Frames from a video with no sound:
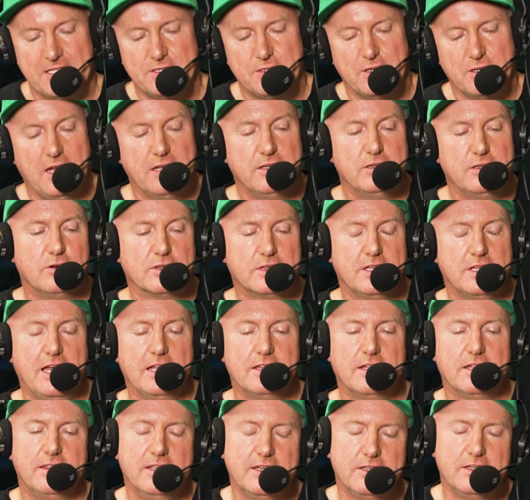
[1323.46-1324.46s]
and that's and look the
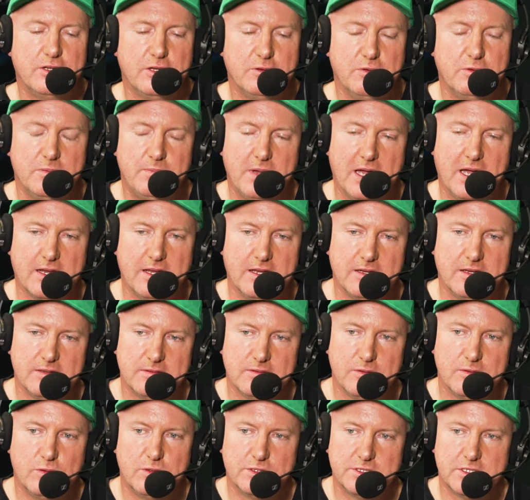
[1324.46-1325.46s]
other thing too with backing
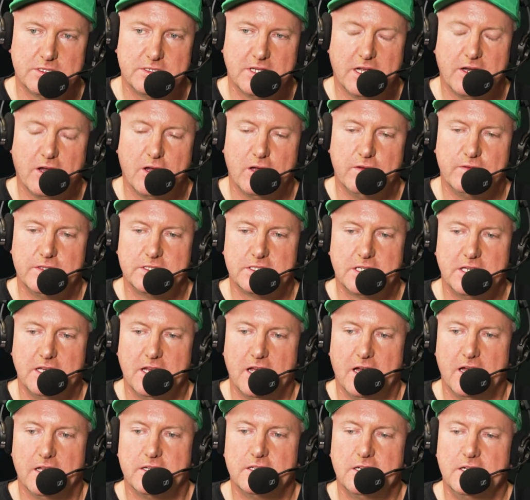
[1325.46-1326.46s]
horses at overs,
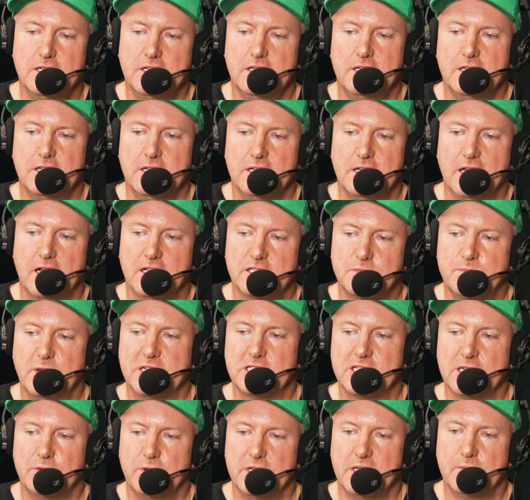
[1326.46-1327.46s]
Kiaarn, uh,
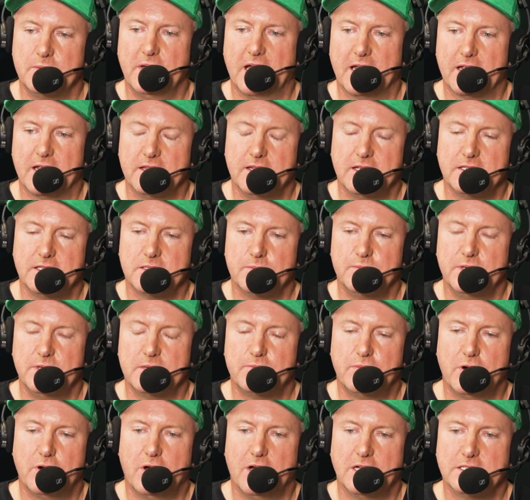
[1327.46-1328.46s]
especially when you're backing things at
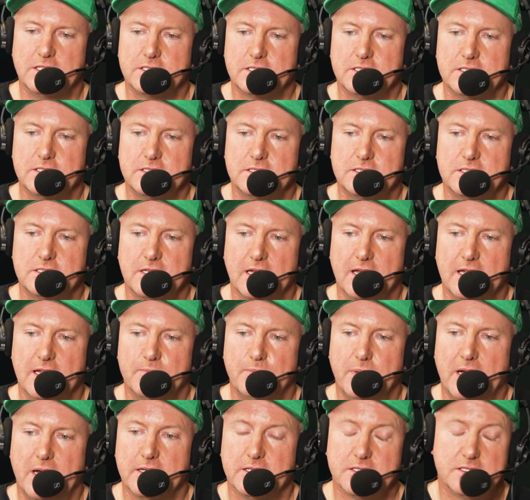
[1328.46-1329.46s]
big prices,
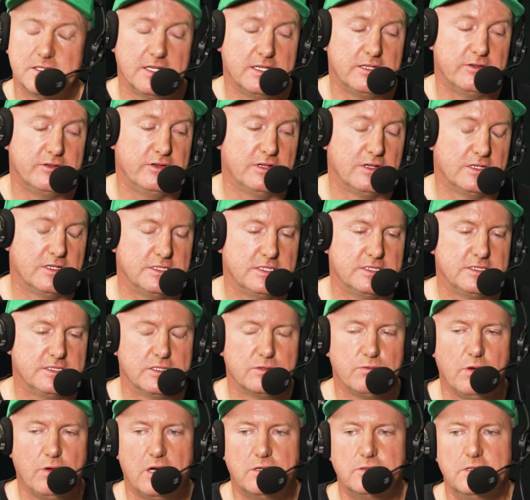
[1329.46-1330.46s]
and punters need to realise this
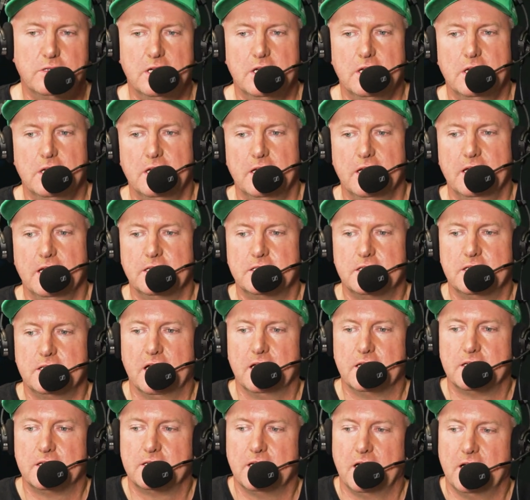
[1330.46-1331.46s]
as well, is
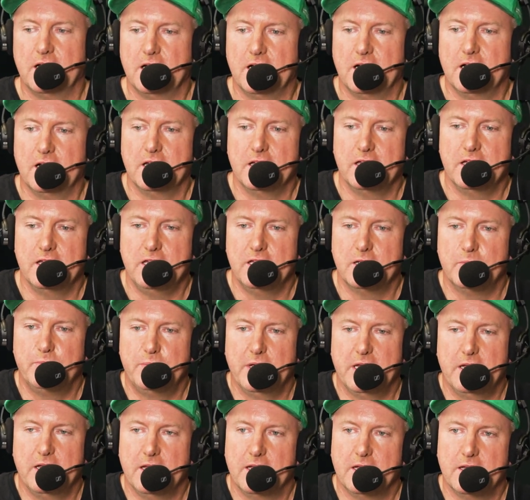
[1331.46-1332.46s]
that uh, you're
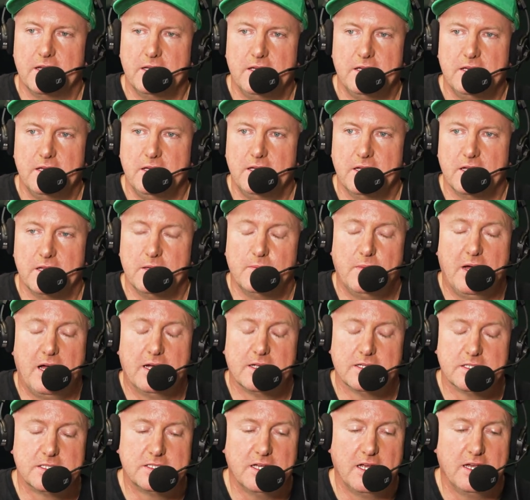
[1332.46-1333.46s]
betting you know, the
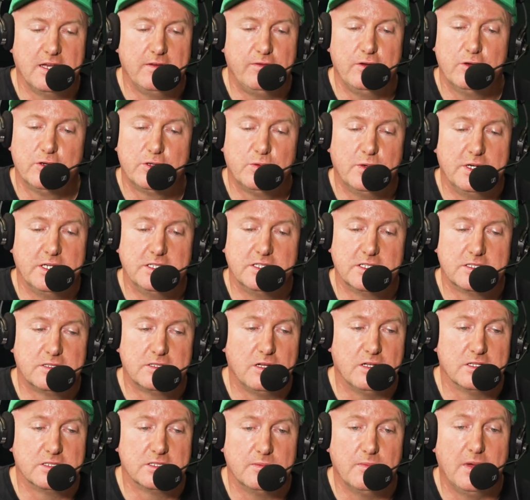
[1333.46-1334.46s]
market's saying if you're twenty six
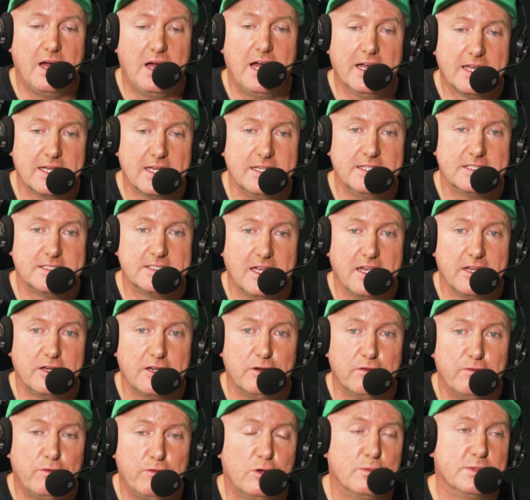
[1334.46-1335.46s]
dollars, the market is saying
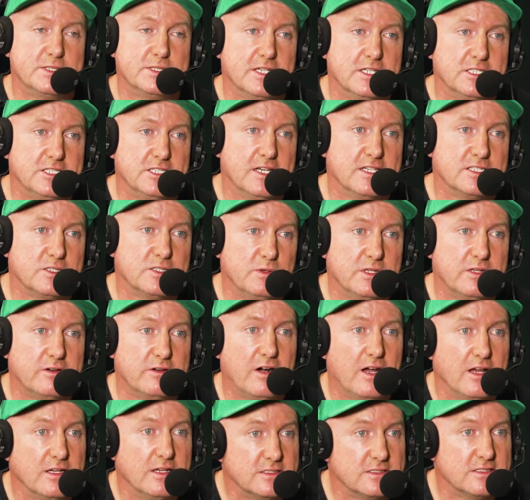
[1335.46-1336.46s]
you're a four percent chance to win the
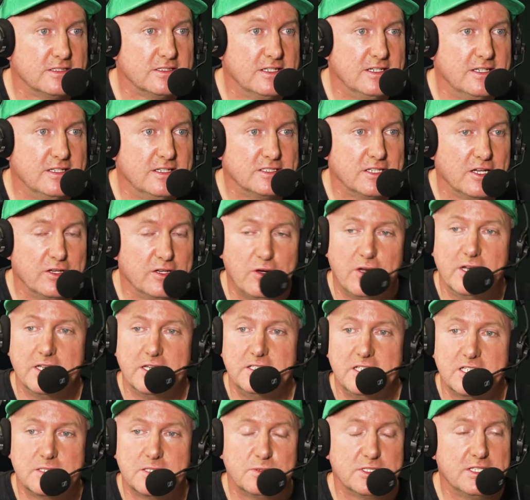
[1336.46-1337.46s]
race. Yeah. So
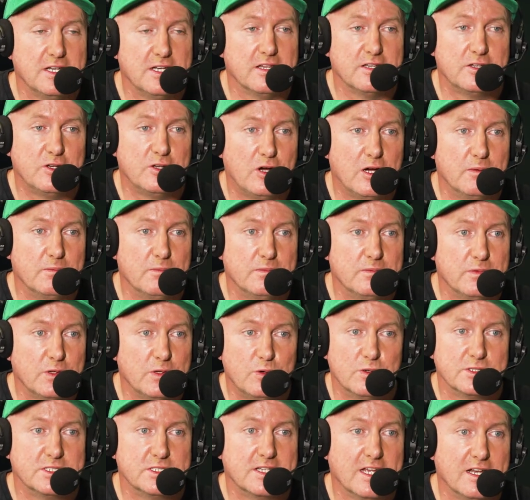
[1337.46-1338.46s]
ninety six percent of the time,
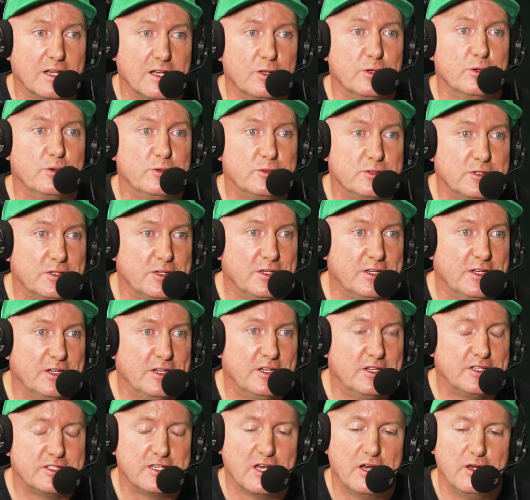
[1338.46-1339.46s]
the horse is going to lose.
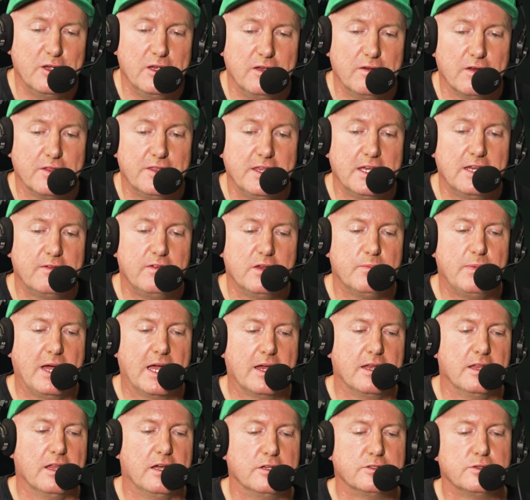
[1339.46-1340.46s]
Mm. So I think if you're
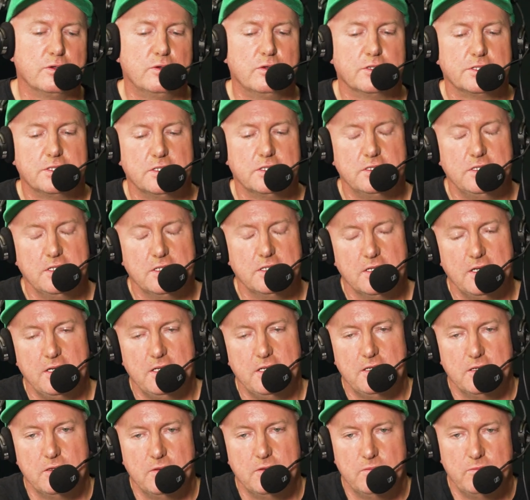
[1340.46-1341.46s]
backing those horses, you
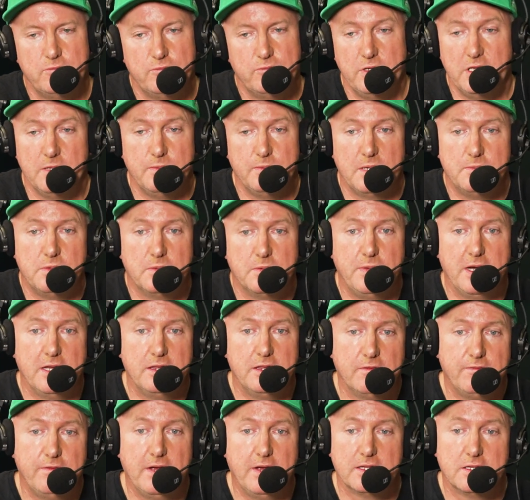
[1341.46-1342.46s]
need to really be
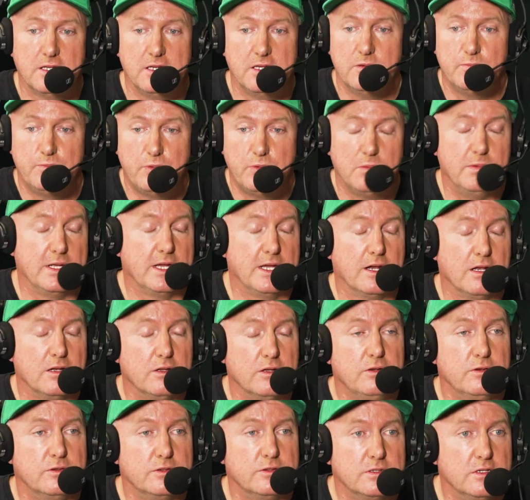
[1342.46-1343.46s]
prepared for the fact that you're probably going
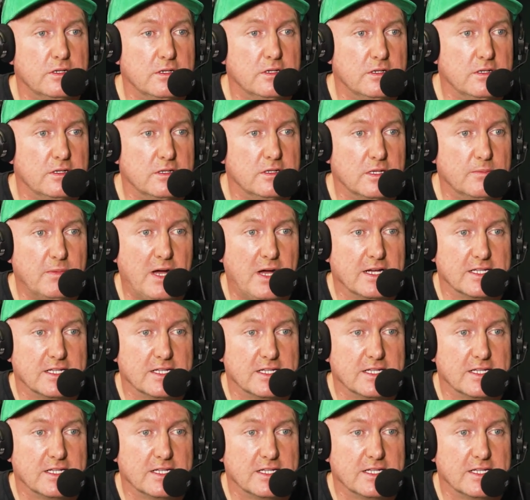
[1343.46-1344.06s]
to lose. The